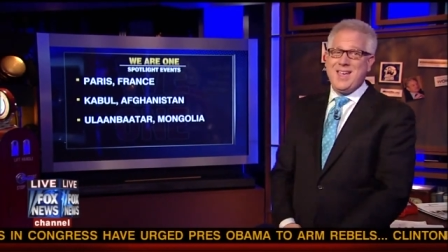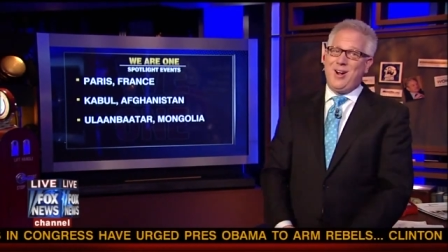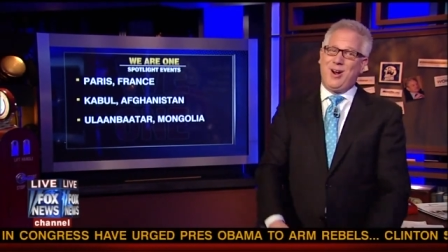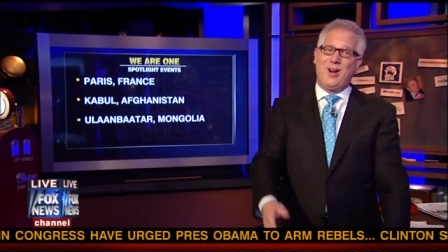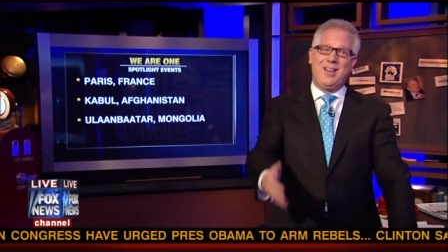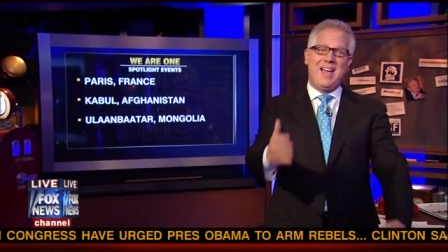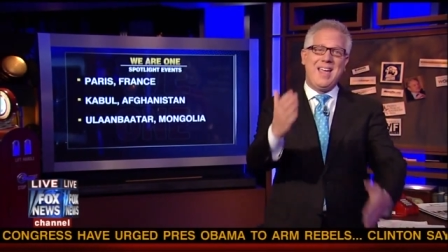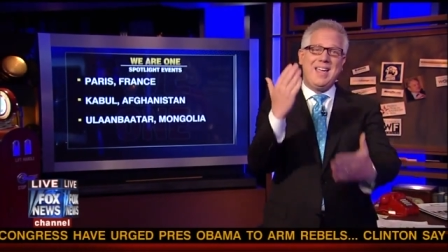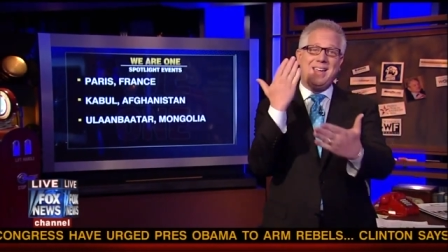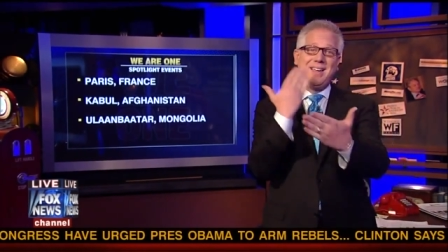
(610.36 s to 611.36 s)
are
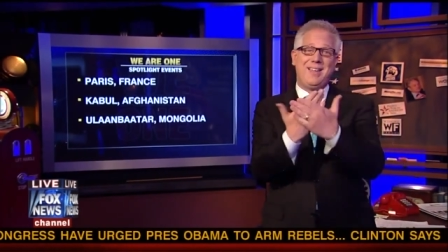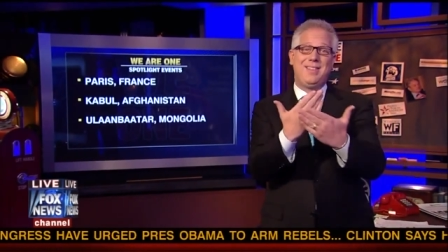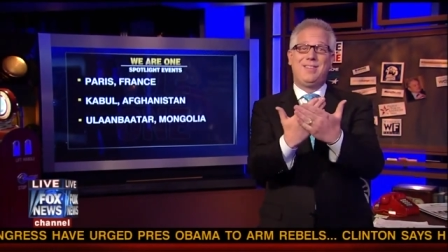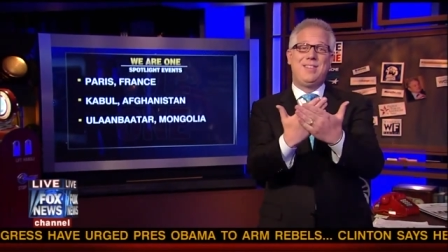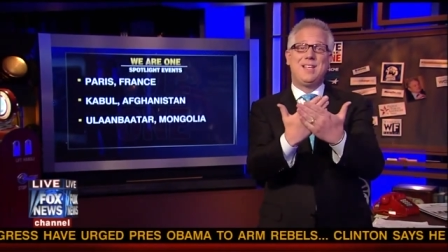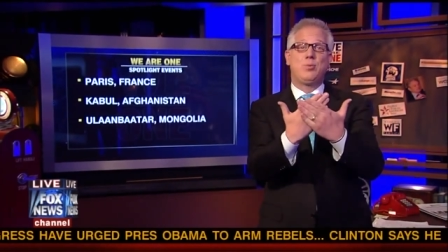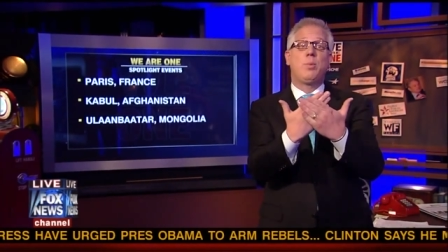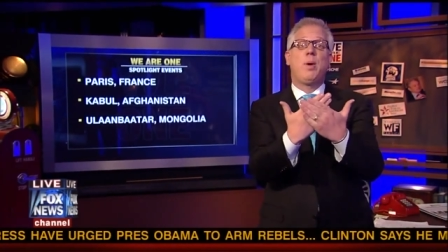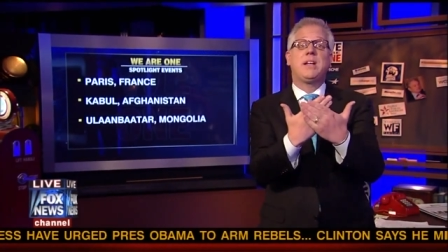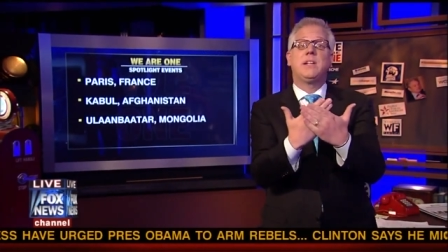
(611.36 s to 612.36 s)
like this. We're
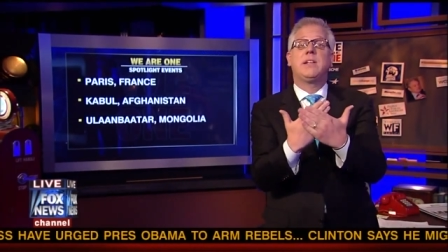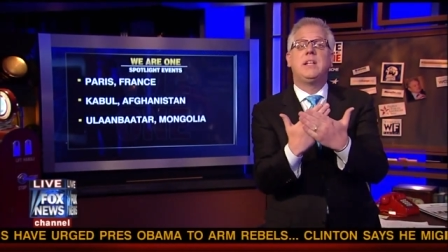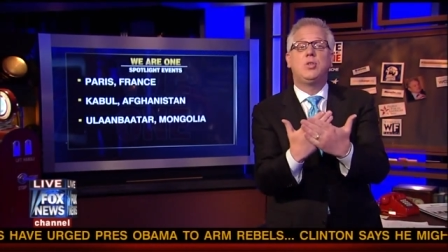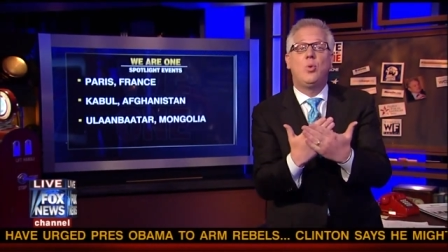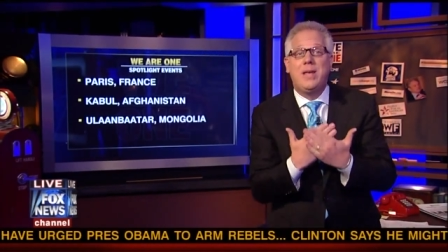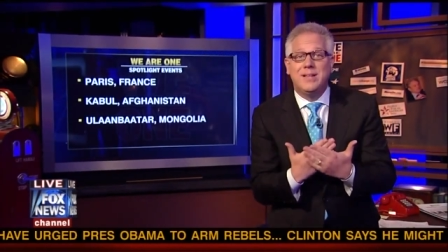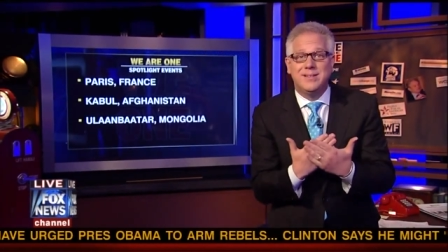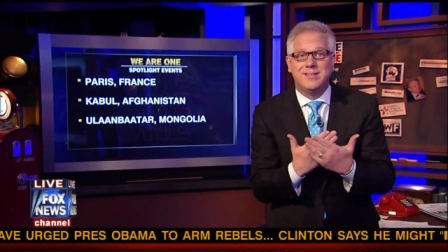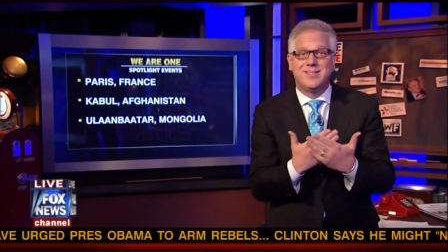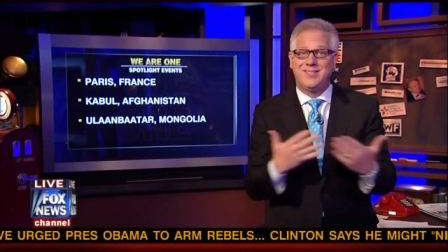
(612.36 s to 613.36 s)
practically
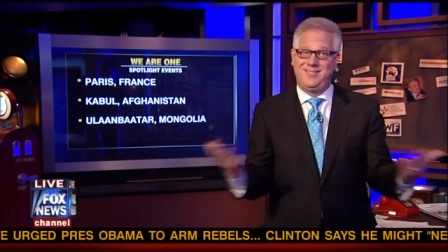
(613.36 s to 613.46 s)
twins.